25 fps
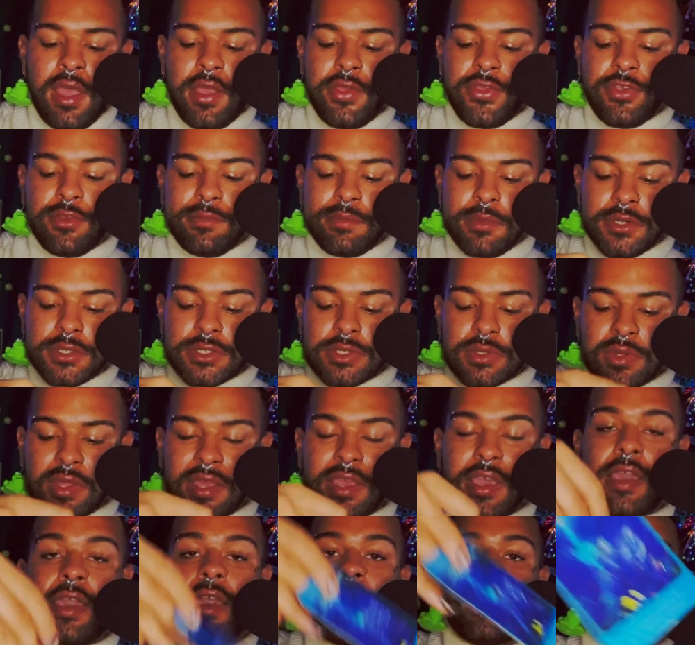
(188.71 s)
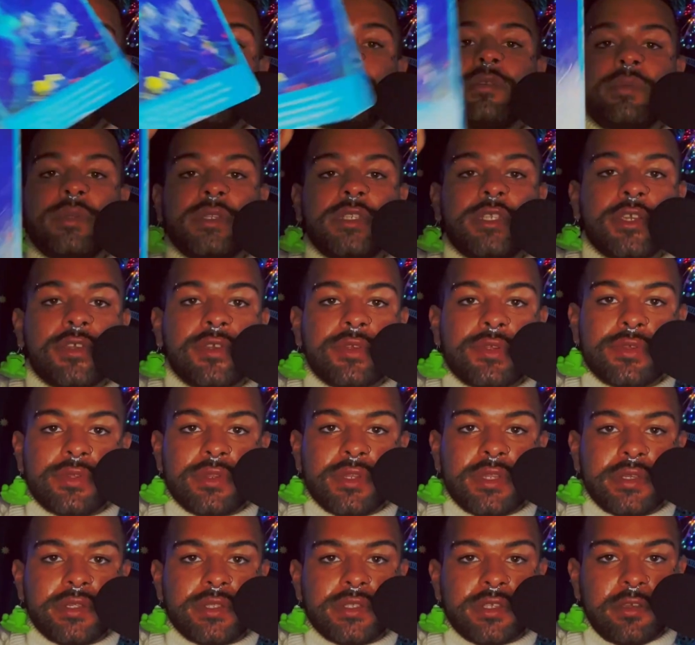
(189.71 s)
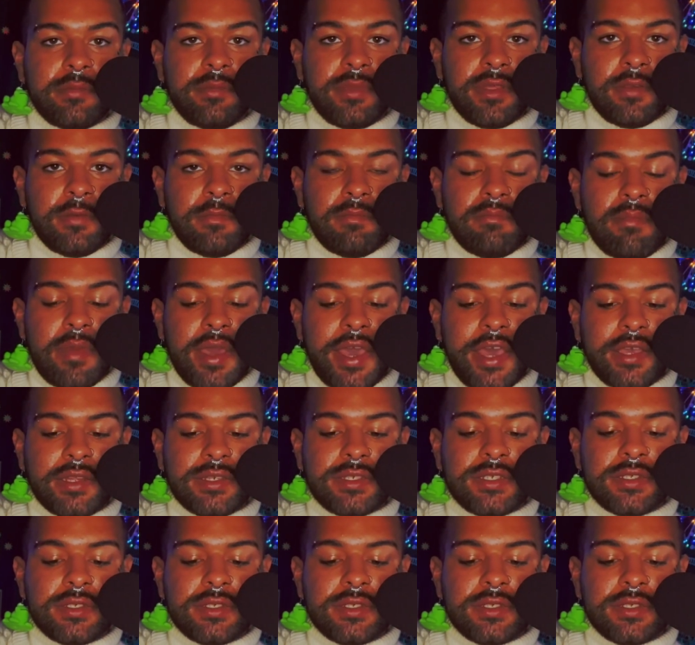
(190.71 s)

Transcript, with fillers: your emotional and material needs are being met.